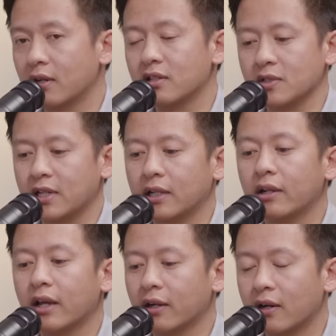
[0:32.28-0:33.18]
a society
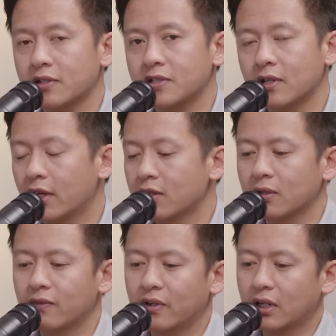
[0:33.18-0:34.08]
like ours.
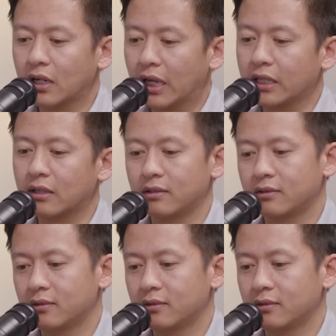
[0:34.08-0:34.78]
So I'm very glad